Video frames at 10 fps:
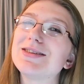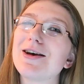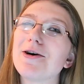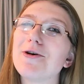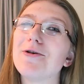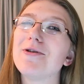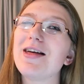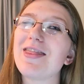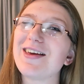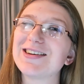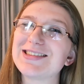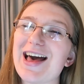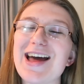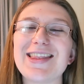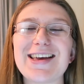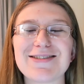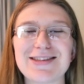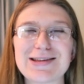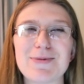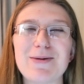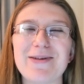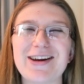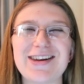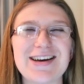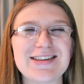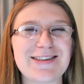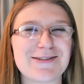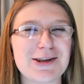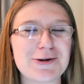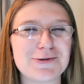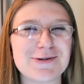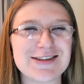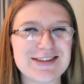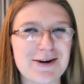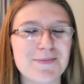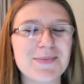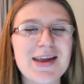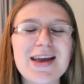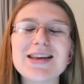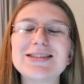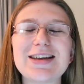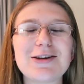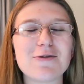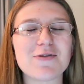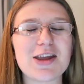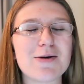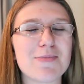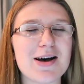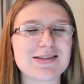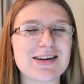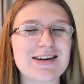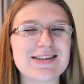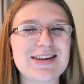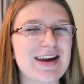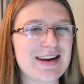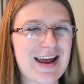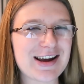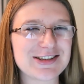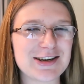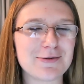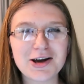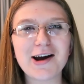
So there's that. That's what the smart plug does. It's really cool. So stay tuned for the unboxing to see it in action.